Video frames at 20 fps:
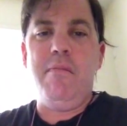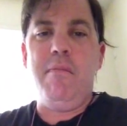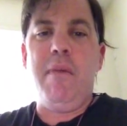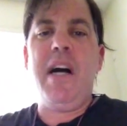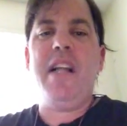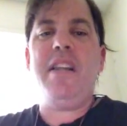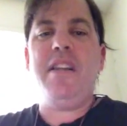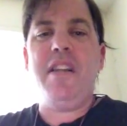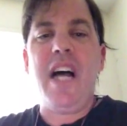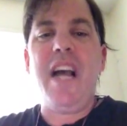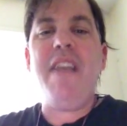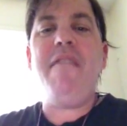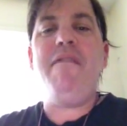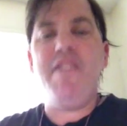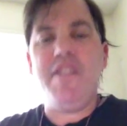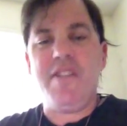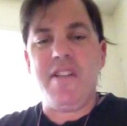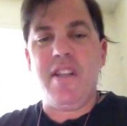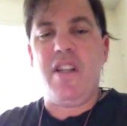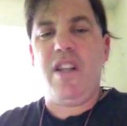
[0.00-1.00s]
my
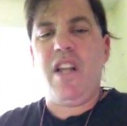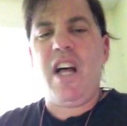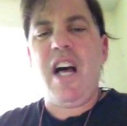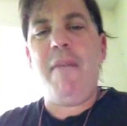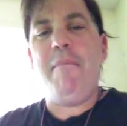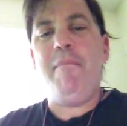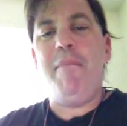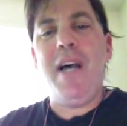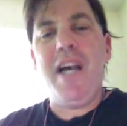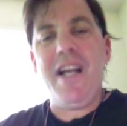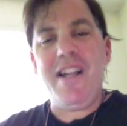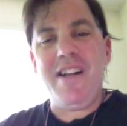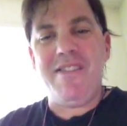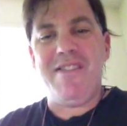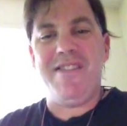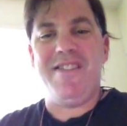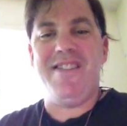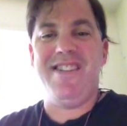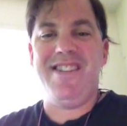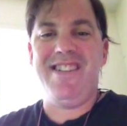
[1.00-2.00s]
life is a lot
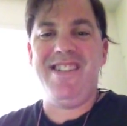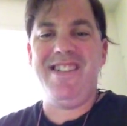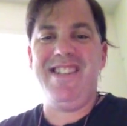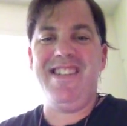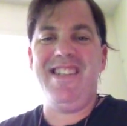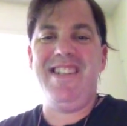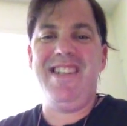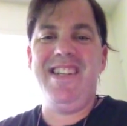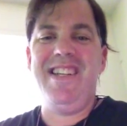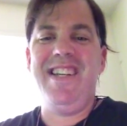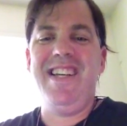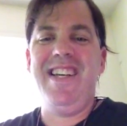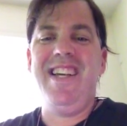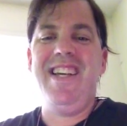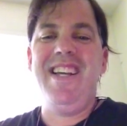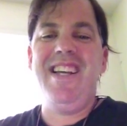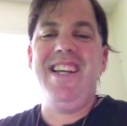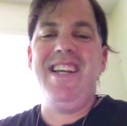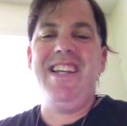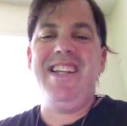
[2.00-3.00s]
better
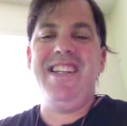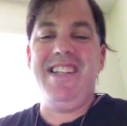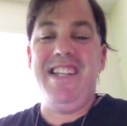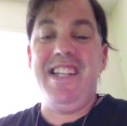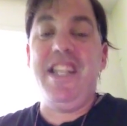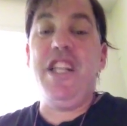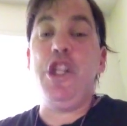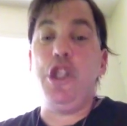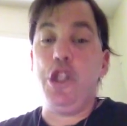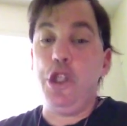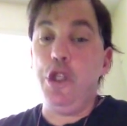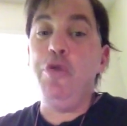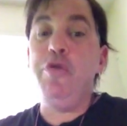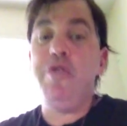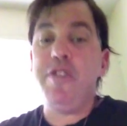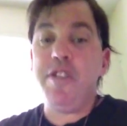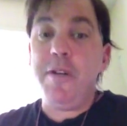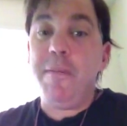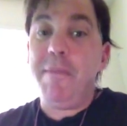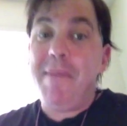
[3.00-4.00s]
than it
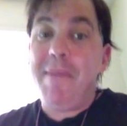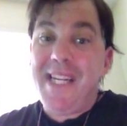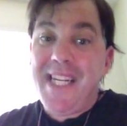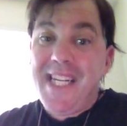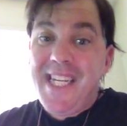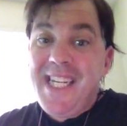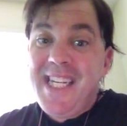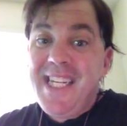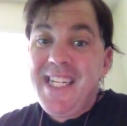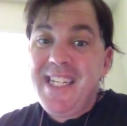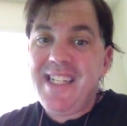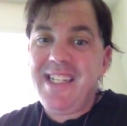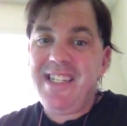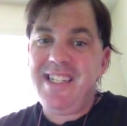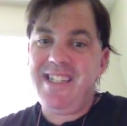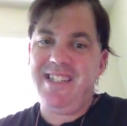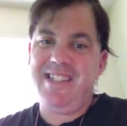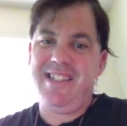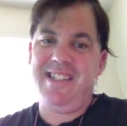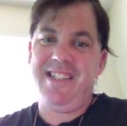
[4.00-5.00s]
used to be,
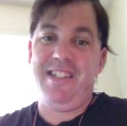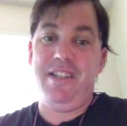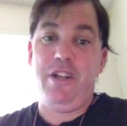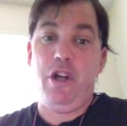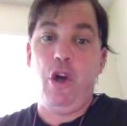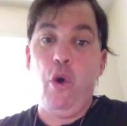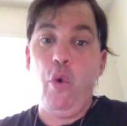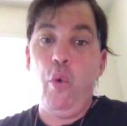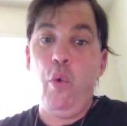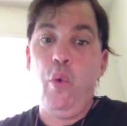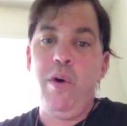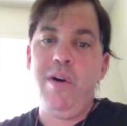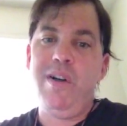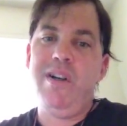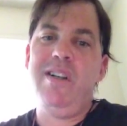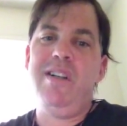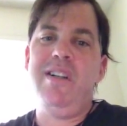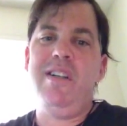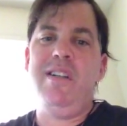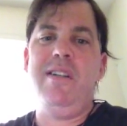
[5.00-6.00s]
you know?
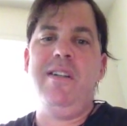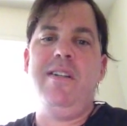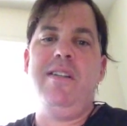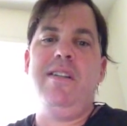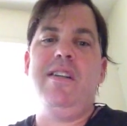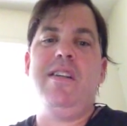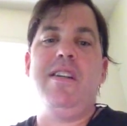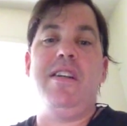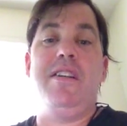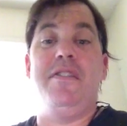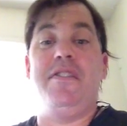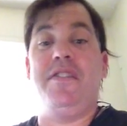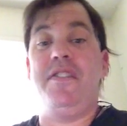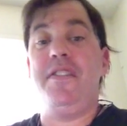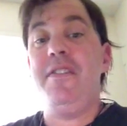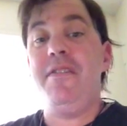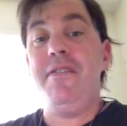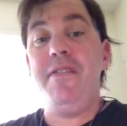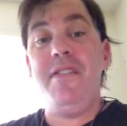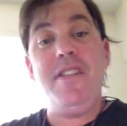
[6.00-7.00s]

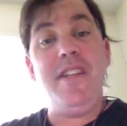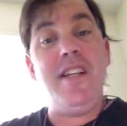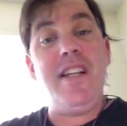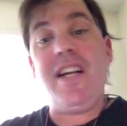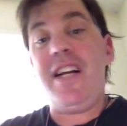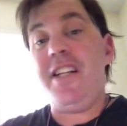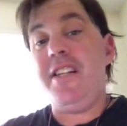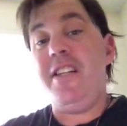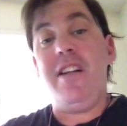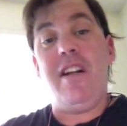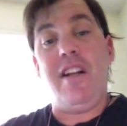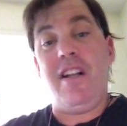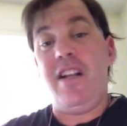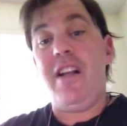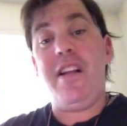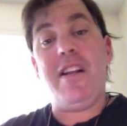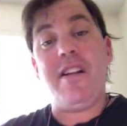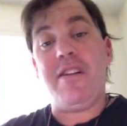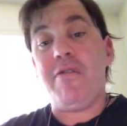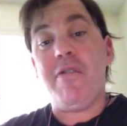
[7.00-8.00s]
Considering that I did a
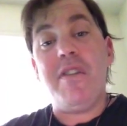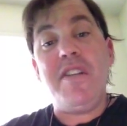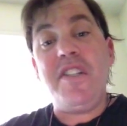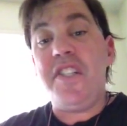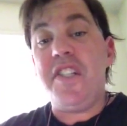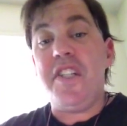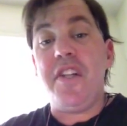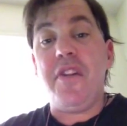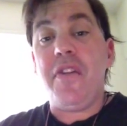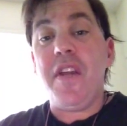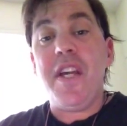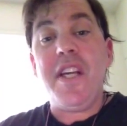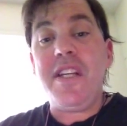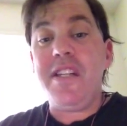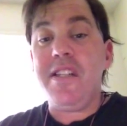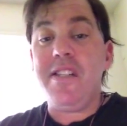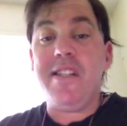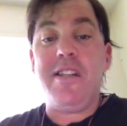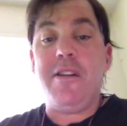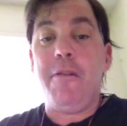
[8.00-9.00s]
lot of crazy
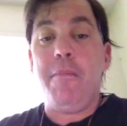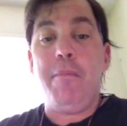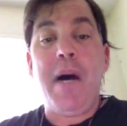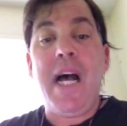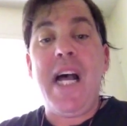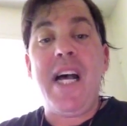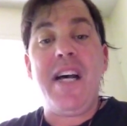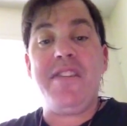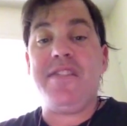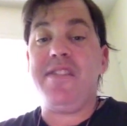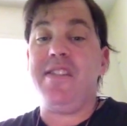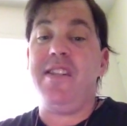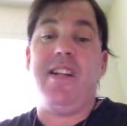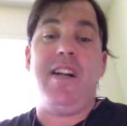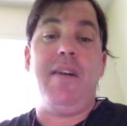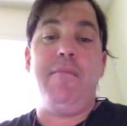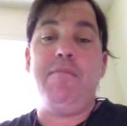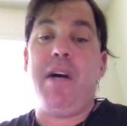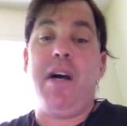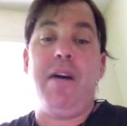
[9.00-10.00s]
things in the past that
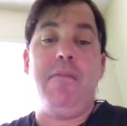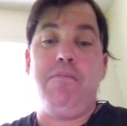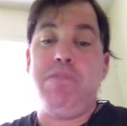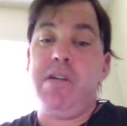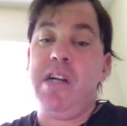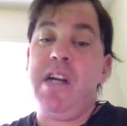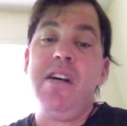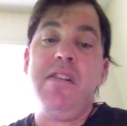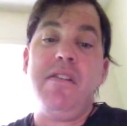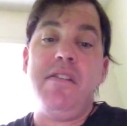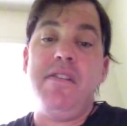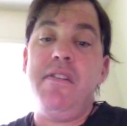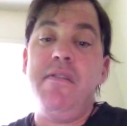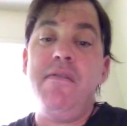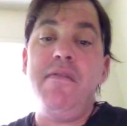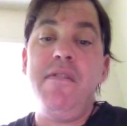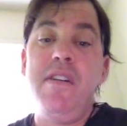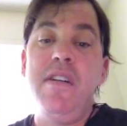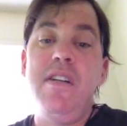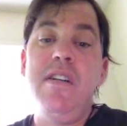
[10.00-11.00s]
I'm not proud
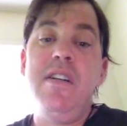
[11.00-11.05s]
of.